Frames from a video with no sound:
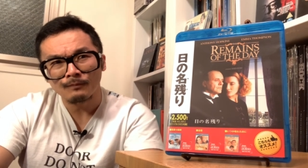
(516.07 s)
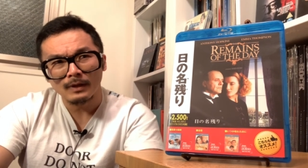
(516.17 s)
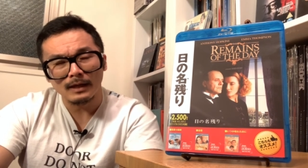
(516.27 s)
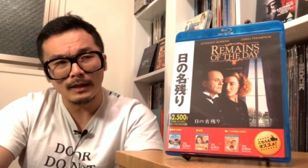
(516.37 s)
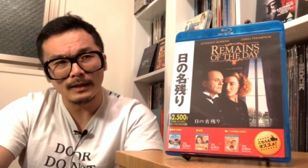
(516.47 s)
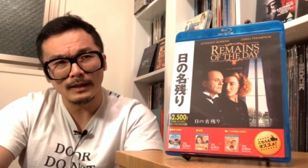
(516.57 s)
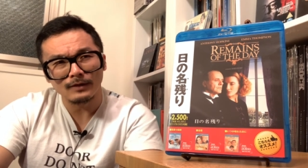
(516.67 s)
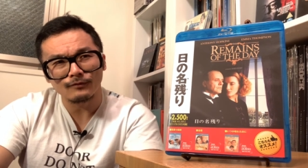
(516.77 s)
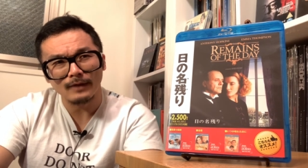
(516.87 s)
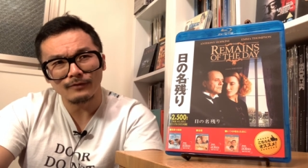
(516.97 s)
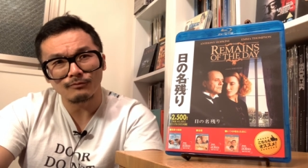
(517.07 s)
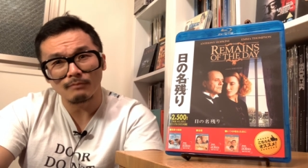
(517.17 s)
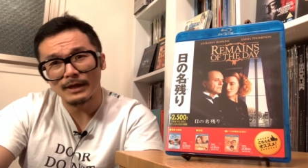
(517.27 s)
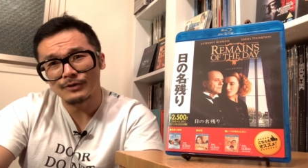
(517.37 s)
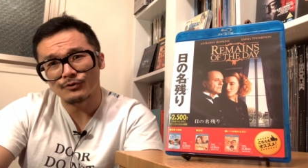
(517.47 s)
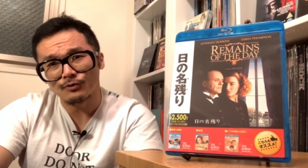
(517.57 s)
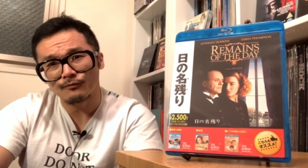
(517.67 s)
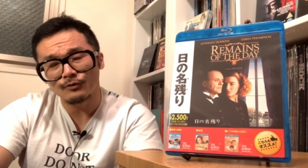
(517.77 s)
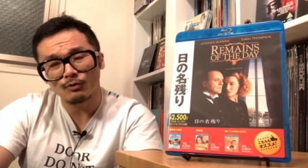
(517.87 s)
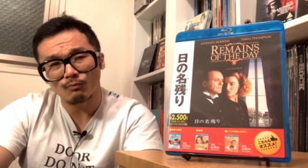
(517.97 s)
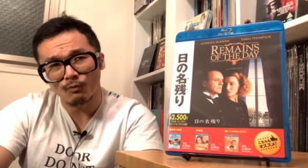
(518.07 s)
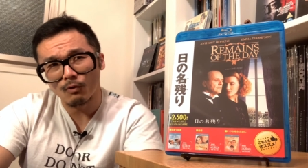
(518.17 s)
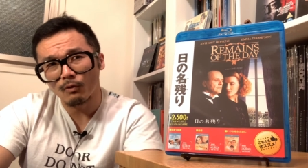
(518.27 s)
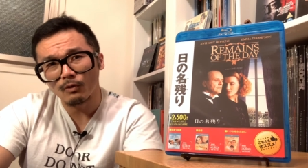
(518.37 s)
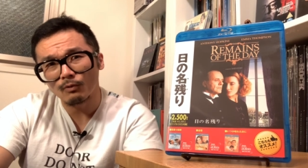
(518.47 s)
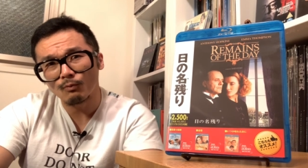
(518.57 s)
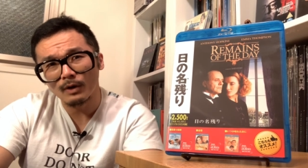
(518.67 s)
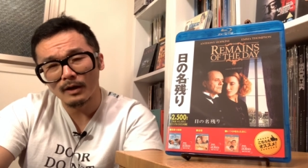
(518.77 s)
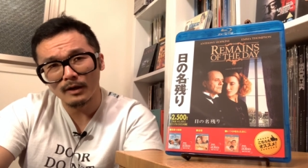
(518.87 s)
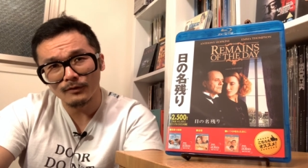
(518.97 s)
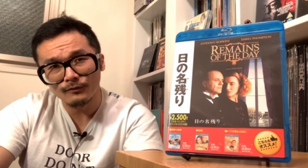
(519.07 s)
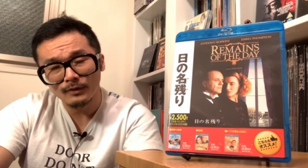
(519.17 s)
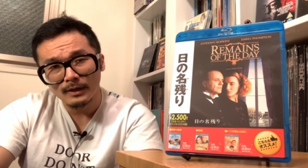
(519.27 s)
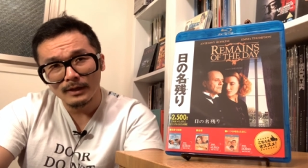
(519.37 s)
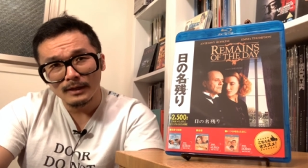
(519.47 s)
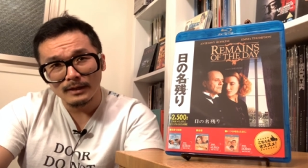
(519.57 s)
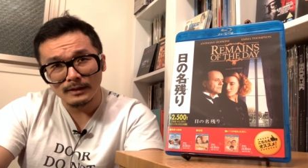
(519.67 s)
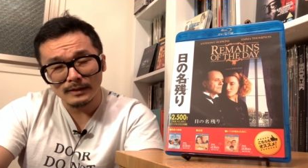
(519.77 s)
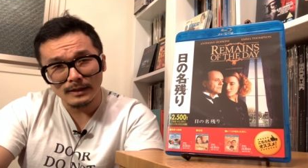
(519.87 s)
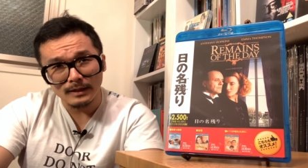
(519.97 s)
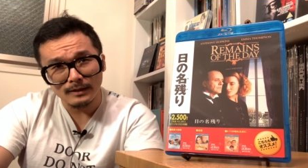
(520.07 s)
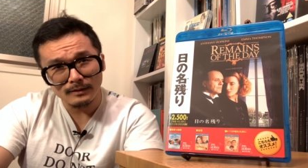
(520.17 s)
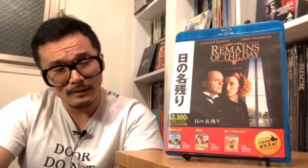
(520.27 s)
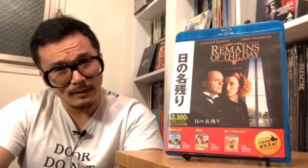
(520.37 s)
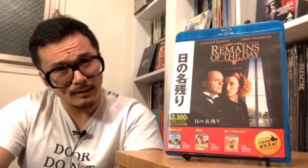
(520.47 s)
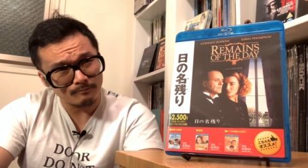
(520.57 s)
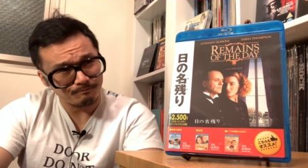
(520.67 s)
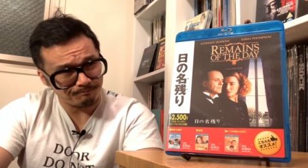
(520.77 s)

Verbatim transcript: And I think his next major film role was indeed um,